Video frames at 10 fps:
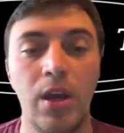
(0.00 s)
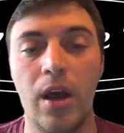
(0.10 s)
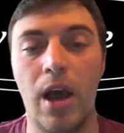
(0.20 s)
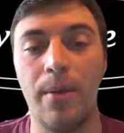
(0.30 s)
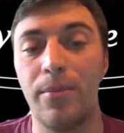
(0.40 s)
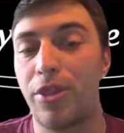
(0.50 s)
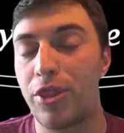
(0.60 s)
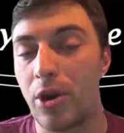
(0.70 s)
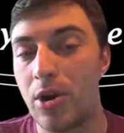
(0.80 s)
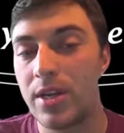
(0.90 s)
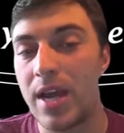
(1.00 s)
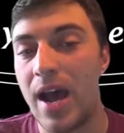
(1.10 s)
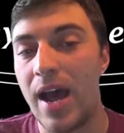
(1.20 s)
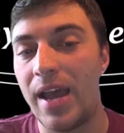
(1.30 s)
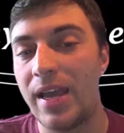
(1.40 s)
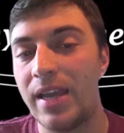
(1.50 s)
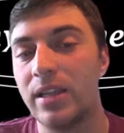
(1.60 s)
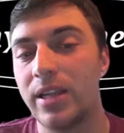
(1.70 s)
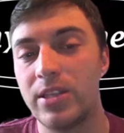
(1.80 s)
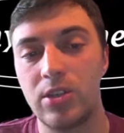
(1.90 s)
Third guy,
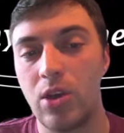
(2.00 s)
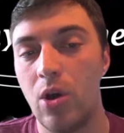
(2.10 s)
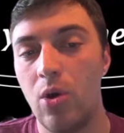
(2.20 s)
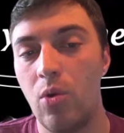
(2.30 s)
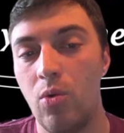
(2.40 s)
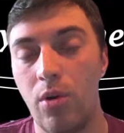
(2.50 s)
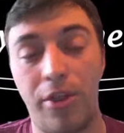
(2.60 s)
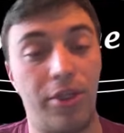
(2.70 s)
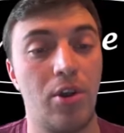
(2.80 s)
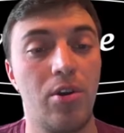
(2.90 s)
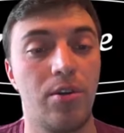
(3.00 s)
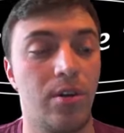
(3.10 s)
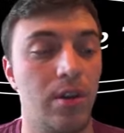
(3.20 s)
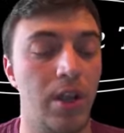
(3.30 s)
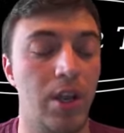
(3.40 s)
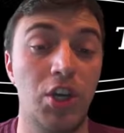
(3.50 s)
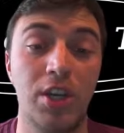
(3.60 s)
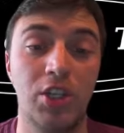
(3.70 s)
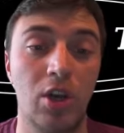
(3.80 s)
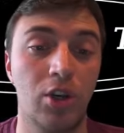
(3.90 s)
let's go a third
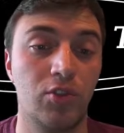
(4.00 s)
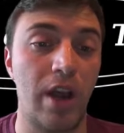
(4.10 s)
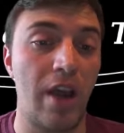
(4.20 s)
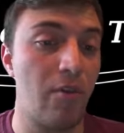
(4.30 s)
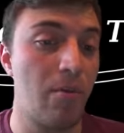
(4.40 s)
JGR driver,